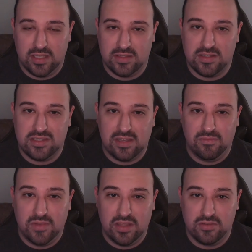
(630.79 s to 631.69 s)
It does
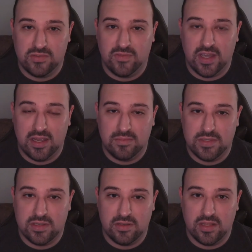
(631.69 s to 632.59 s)
give me those
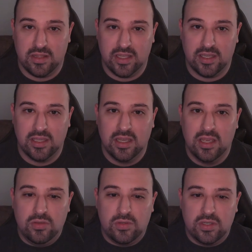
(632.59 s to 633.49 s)
vibes though, that like
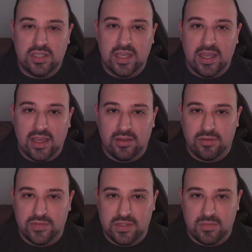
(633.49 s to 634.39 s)
you could get
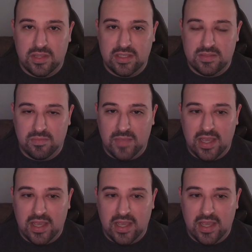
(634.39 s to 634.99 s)
out of some of these